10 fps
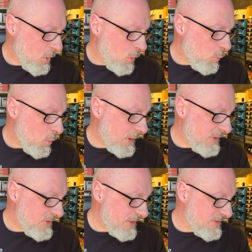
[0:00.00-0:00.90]
What
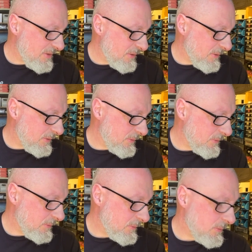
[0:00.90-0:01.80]
is it
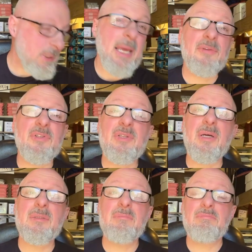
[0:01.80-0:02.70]
and how's it done?